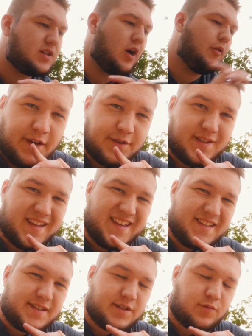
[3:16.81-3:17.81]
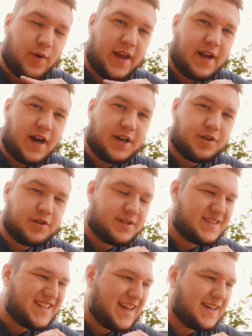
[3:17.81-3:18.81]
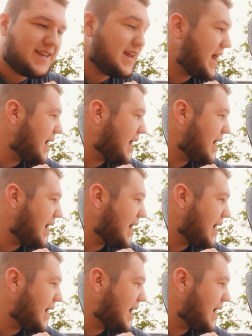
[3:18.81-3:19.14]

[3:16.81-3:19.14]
So here's the easiest way to understand it.